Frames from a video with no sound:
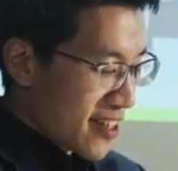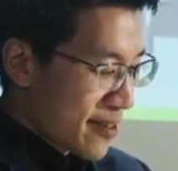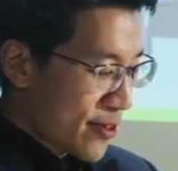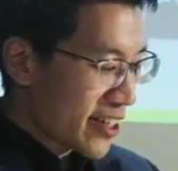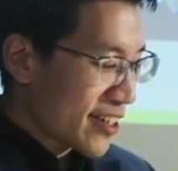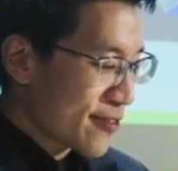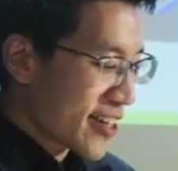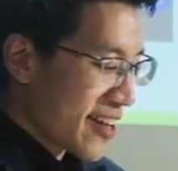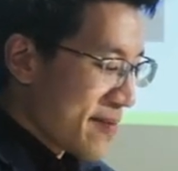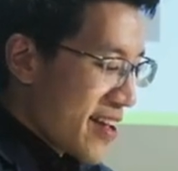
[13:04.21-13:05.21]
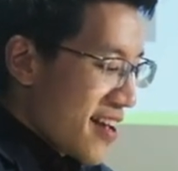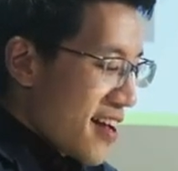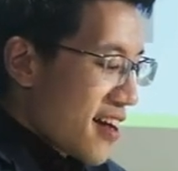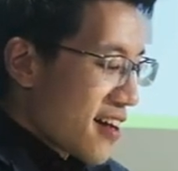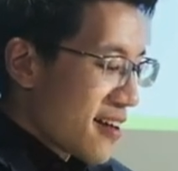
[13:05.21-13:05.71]
I'm running out of time.
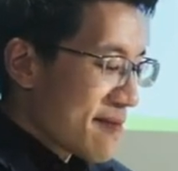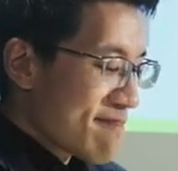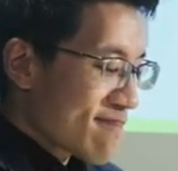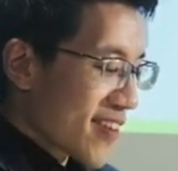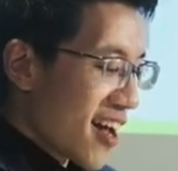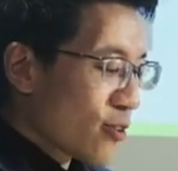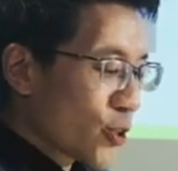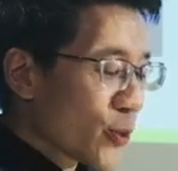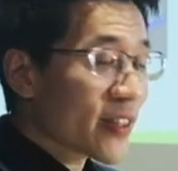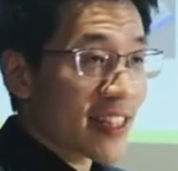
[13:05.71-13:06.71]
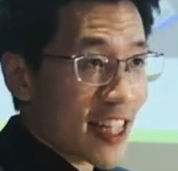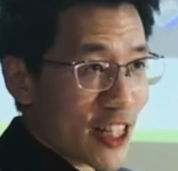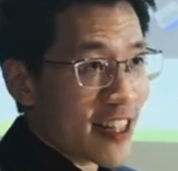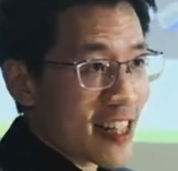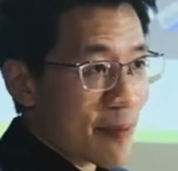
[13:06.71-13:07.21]
Um, our goal with this
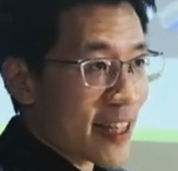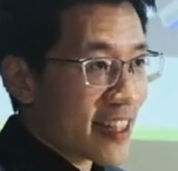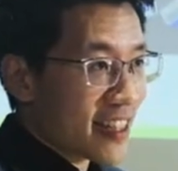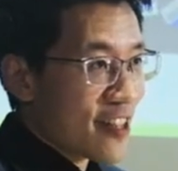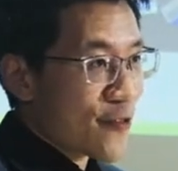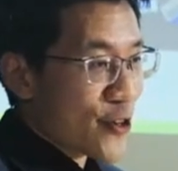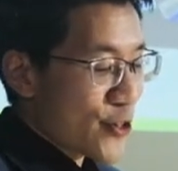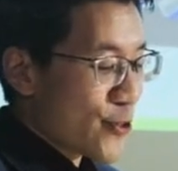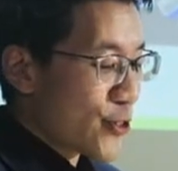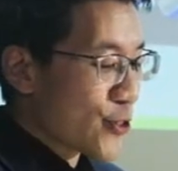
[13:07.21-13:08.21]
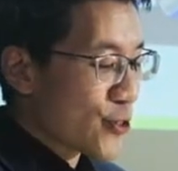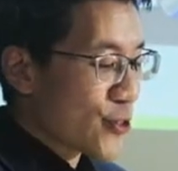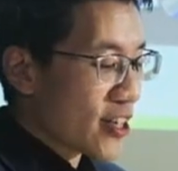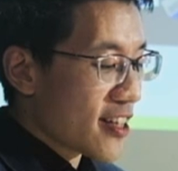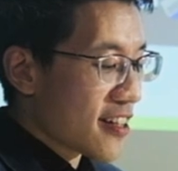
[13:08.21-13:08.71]
session is basically for you
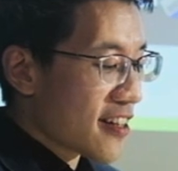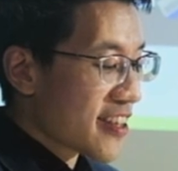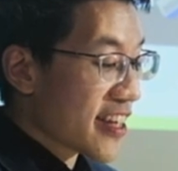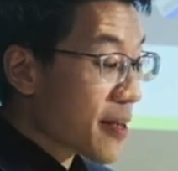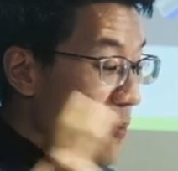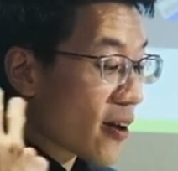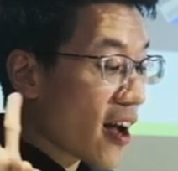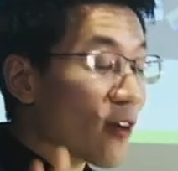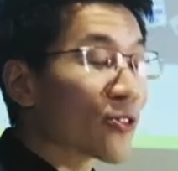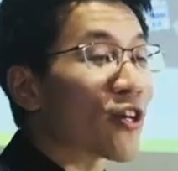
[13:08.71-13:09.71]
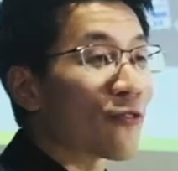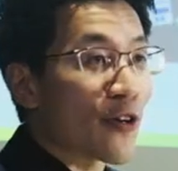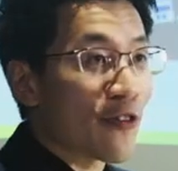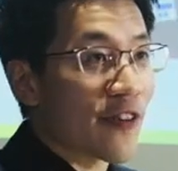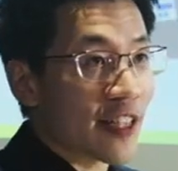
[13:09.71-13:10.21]
to uh, think about how
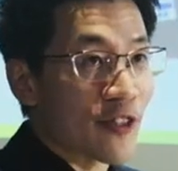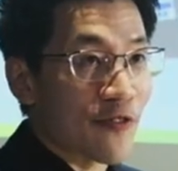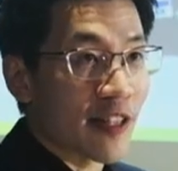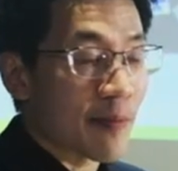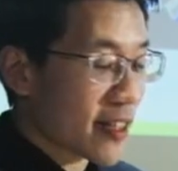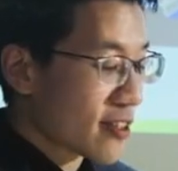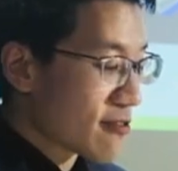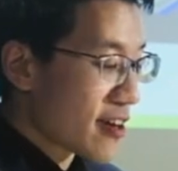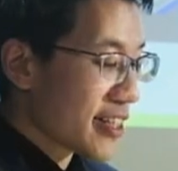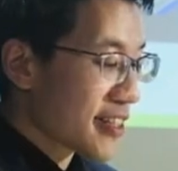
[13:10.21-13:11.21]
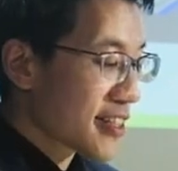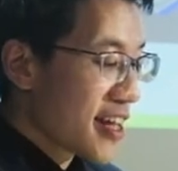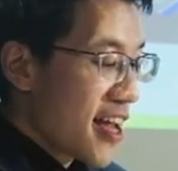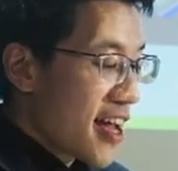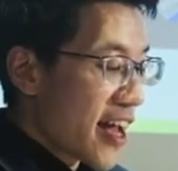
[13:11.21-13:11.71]
software affects your fundamental rights
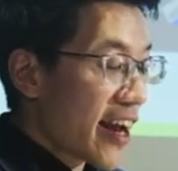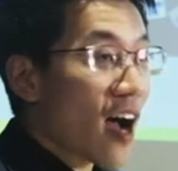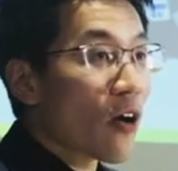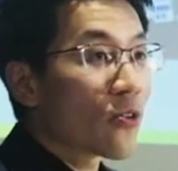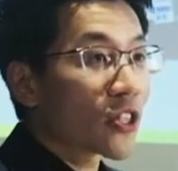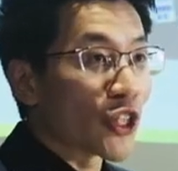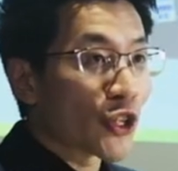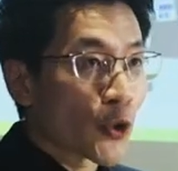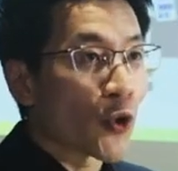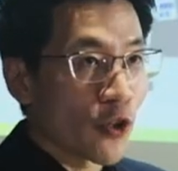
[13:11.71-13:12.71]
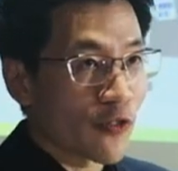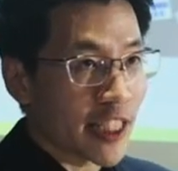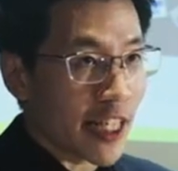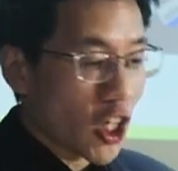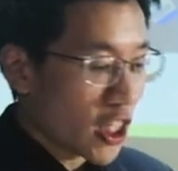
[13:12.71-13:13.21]
and how control over
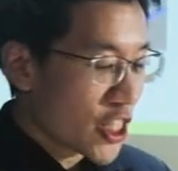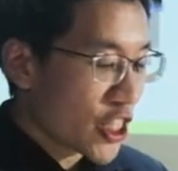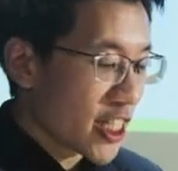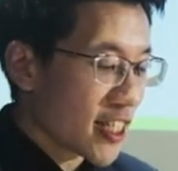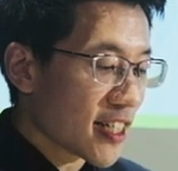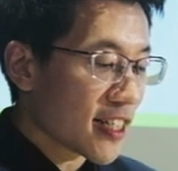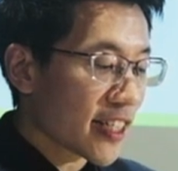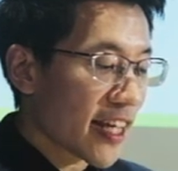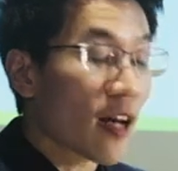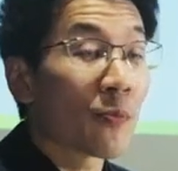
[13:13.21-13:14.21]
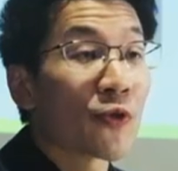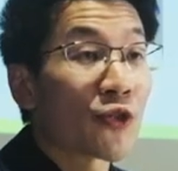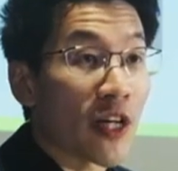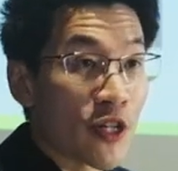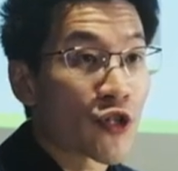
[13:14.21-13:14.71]
technology uh, can help you
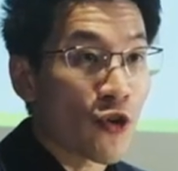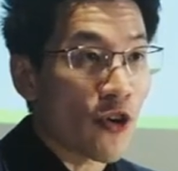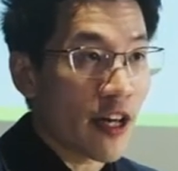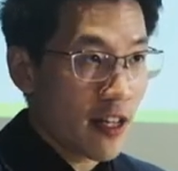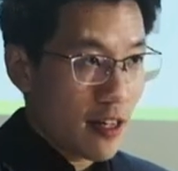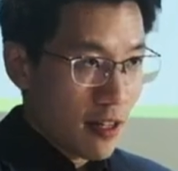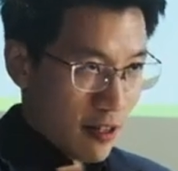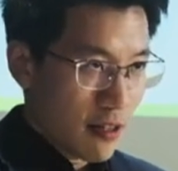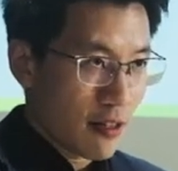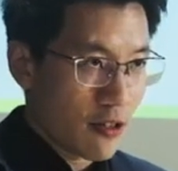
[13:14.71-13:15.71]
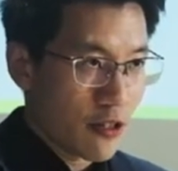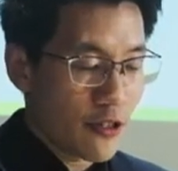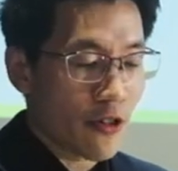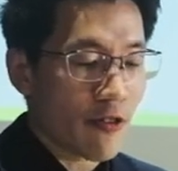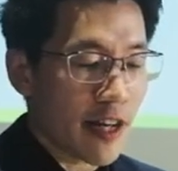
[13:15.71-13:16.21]
to enjoy
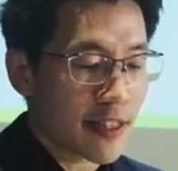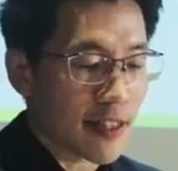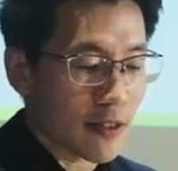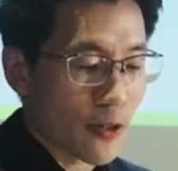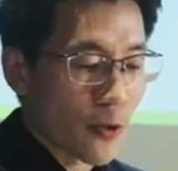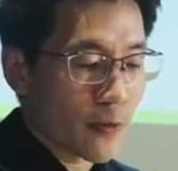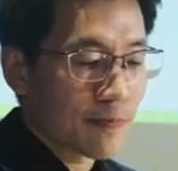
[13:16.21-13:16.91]
your rights as a whole.